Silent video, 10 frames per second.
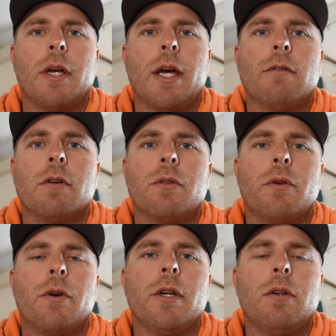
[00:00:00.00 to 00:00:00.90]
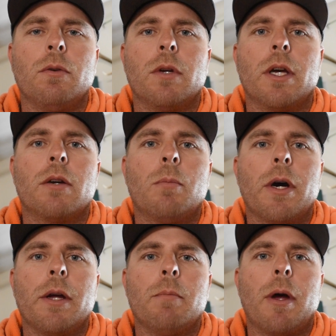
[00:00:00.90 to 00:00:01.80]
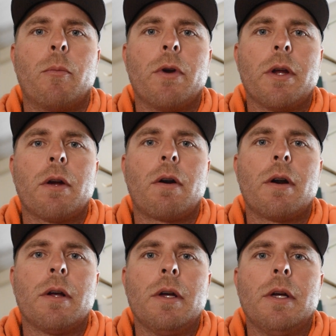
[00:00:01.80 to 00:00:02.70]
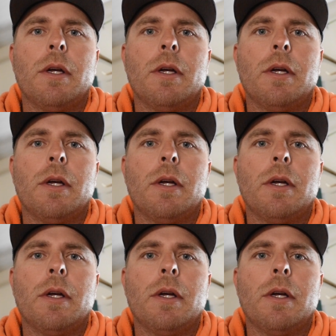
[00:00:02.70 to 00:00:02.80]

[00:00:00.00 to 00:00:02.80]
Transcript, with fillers: to have a 32 gigabyte memory card.